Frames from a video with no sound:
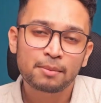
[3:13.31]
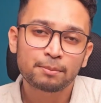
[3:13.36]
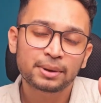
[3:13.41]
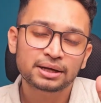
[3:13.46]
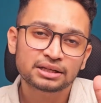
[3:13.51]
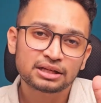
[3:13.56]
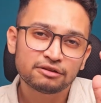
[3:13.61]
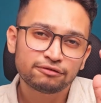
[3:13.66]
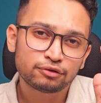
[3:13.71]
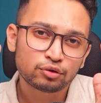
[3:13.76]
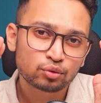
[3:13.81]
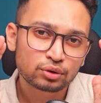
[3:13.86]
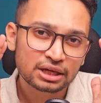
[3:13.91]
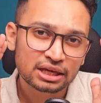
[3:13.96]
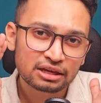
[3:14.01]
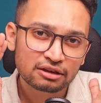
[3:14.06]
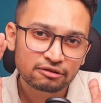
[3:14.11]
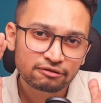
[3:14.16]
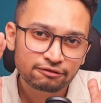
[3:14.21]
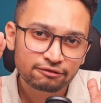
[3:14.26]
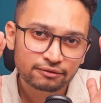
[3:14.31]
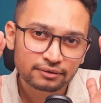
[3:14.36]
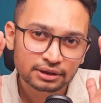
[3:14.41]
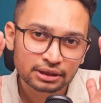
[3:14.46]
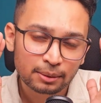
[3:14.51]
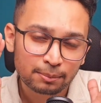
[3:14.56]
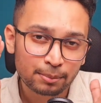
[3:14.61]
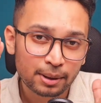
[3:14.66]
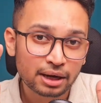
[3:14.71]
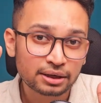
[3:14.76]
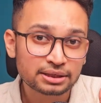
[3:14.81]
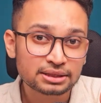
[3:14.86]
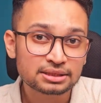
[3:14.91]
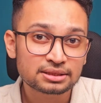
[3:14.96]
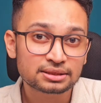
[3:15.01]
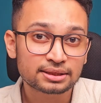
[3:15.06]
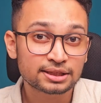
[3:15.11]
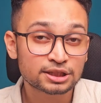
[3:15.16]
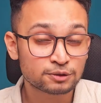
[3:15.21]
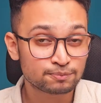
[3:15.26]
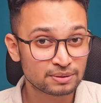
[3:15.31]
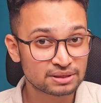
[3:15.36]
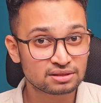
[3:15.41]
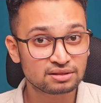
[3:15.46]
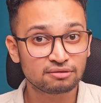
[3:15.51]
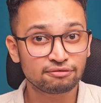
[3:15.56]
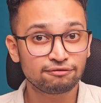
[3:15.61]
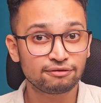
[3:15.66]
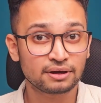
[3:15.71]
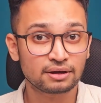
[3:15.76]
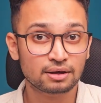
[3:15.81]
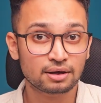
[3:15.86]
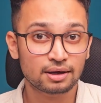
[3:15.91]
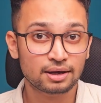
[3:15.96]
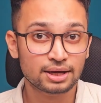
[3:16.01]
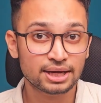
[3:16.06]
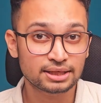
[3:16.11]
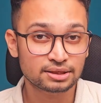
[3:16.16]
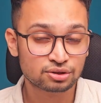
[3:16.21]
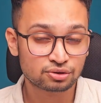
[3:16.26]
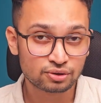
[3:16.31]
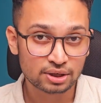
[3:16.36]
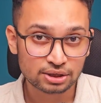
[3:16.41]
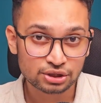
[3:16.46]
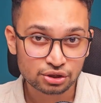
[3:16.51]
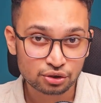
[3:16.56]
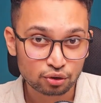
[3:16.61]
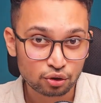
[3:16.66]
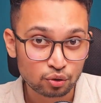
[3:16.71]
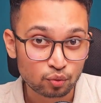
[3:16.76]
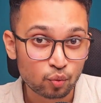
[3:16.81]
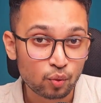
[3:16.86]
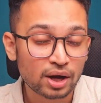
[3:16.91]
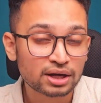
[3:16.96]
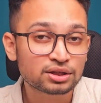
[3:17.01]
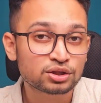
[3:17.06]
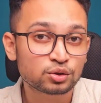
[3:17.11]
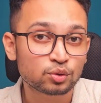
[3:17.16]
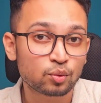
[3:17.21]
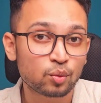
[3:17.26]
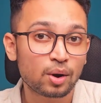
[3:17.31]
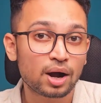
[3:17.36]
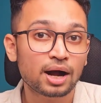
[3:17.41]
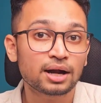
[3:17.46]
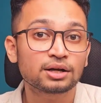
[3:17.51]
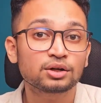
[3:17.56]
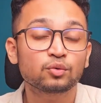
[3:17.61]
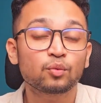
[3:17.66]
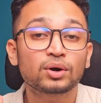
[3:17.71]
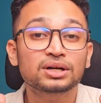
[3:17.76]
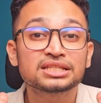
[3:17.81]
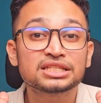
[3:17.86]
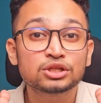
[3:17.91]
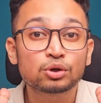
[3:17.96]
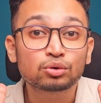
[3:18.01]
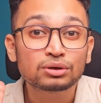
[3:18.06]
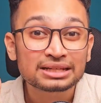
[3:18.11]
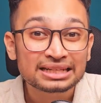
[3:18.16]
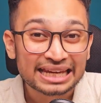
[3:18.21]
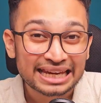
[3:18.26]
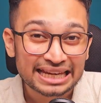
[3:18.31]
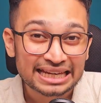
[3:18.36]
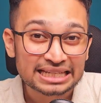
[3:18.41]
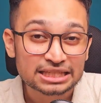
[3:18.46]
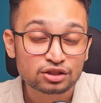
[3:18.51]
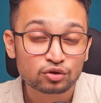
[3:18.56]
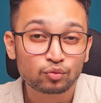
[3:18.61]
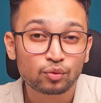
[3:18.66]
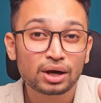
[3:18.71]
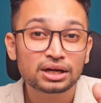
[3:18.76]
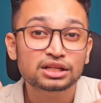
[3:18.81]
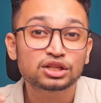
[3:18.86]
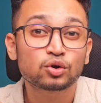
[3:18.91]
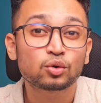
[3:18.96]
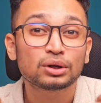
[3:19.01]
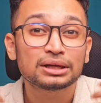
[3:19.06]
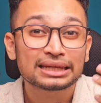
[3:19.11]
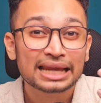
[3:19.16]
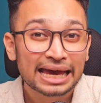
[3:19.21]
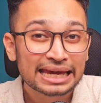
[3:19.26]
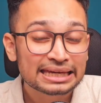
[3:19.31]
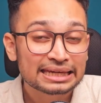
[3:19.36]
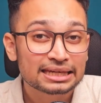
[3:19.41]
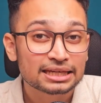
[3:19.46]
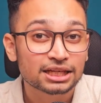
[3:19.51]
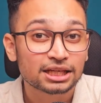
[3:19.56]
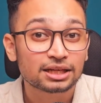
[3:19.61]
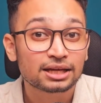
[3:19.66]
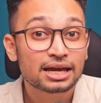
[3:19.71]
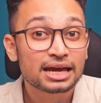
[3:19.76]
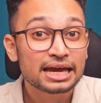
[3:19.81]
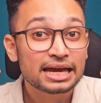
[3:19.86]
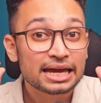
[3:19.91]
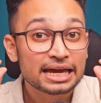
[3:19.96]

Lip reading: But if you give the barista specific instruction on what you want, what's your taste, what you're liking,